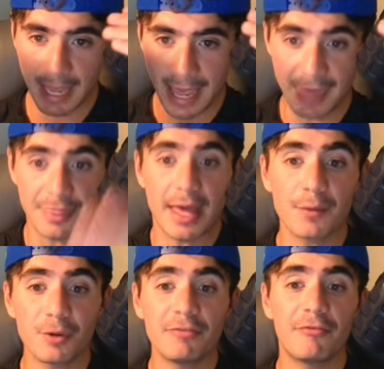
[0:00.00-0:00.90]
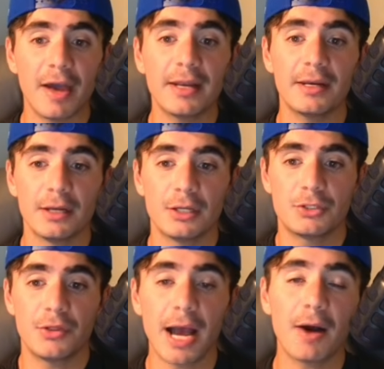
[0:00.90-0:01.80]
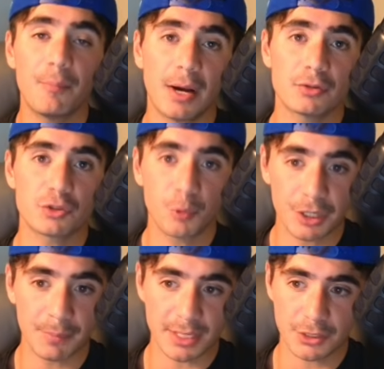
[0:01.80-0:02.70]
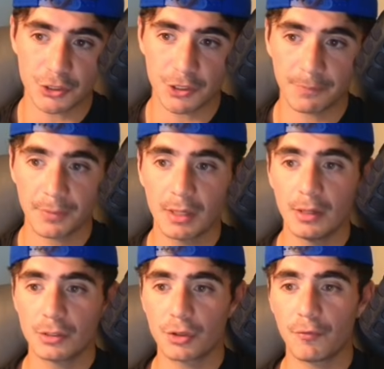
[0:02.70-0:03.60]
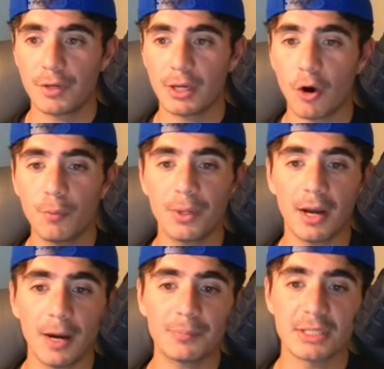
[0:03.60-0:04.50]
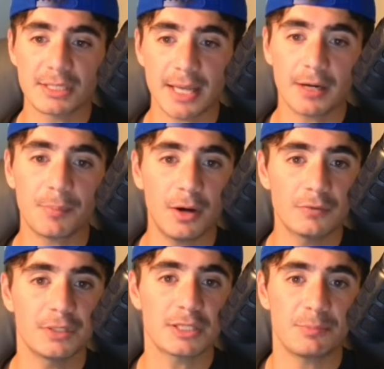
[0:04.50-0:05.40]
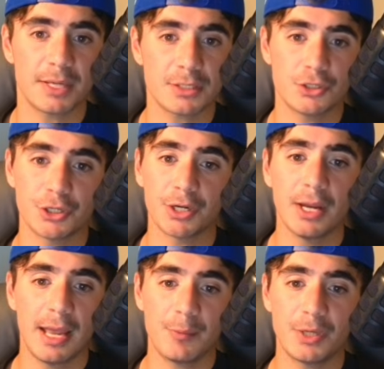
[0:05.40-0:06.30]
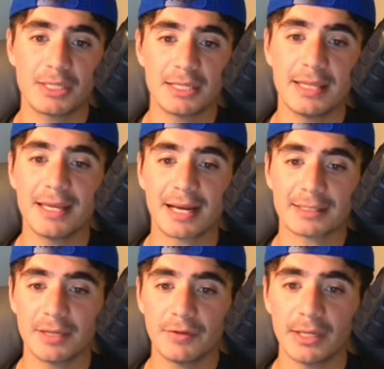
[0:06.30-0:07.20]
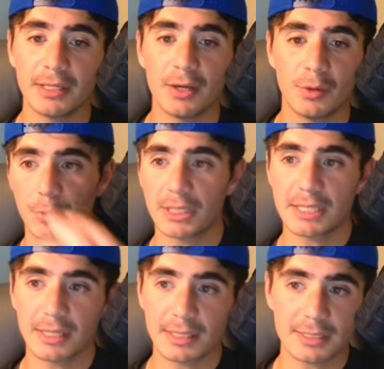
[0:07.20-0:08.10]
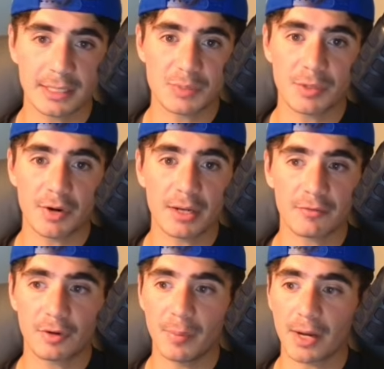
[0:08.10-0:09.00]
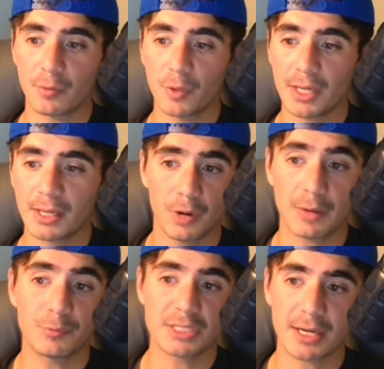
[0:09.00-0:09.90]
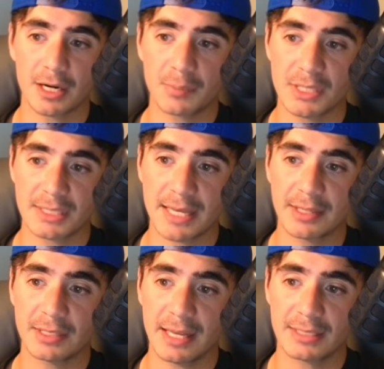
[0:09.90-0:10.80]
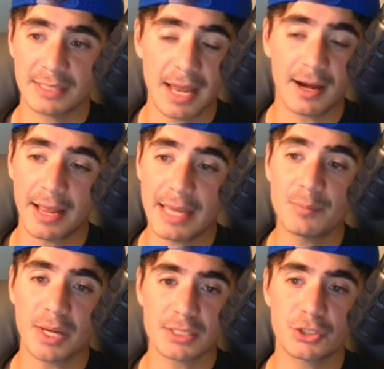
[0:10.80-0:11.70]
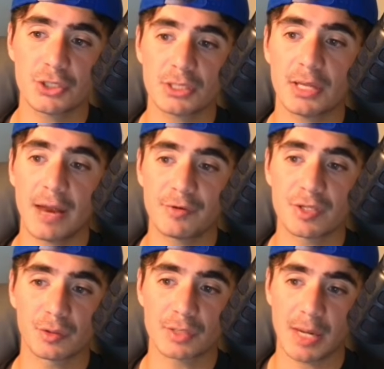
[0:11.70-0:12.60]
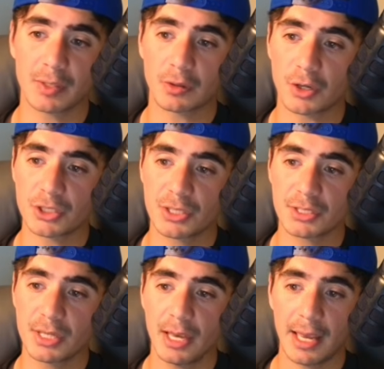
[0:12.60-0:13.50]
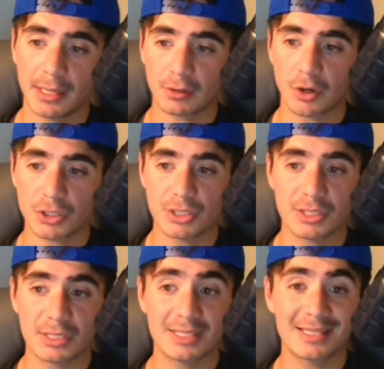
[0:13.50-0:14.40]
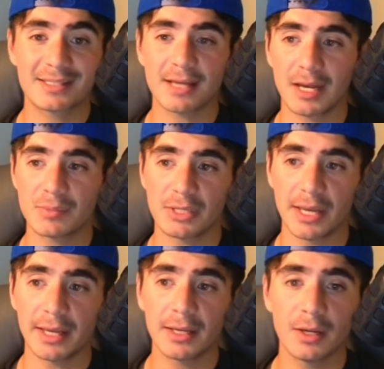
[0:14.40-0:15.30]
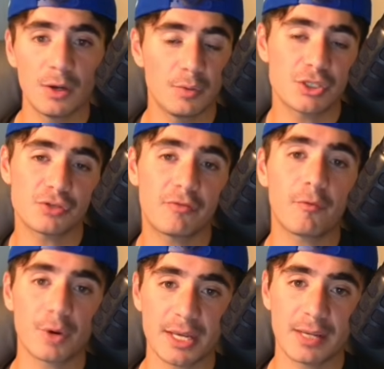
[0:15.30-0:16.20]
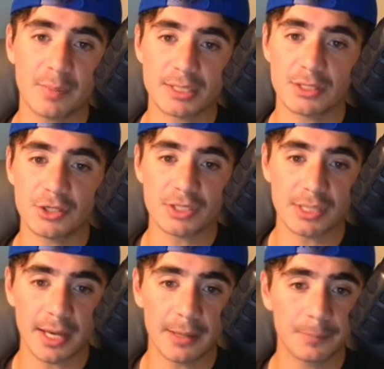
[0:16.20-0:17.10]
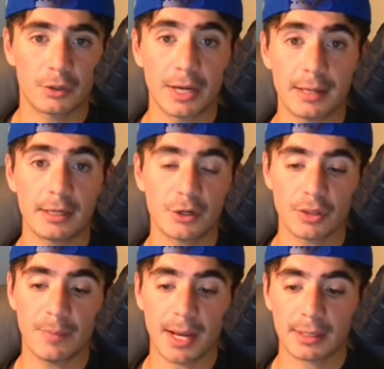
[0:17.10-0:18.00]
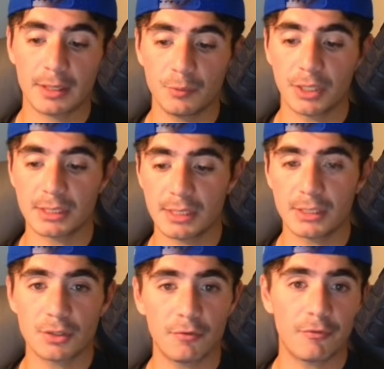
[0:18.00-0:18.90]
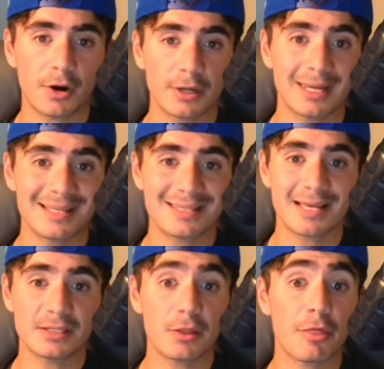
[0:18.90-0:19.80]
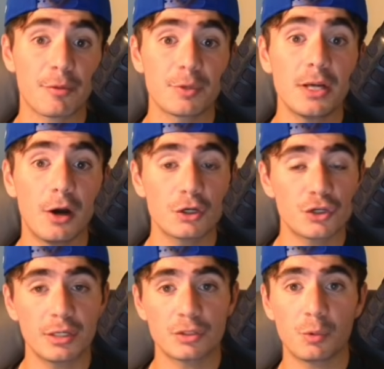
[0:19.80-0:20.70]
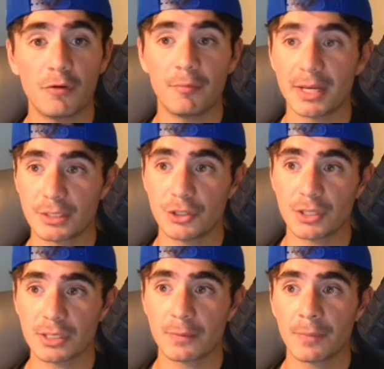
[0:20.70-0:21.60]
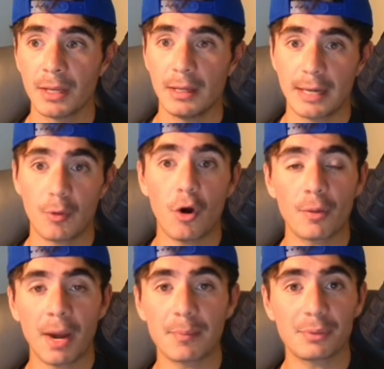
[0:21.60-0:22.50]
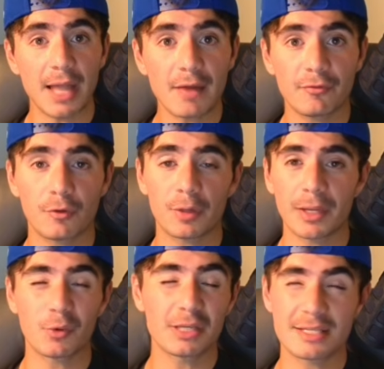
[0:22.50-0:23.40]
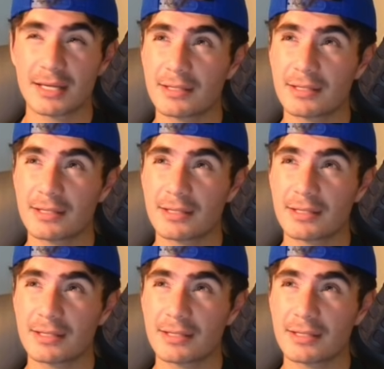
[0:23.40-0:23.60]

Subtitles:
And then we fed it to the outbound Twitter messenger. So if we open up the setup of this messenger and we see the activity, we can see that this thing has been running for about a week. And we set it up to send 8 messages every single time it launches. And it launches 6 times a day, which is 48 messages a day. Great. And here on the back end, we can see so far that it's sent 312 messages. Now on my platform, it only says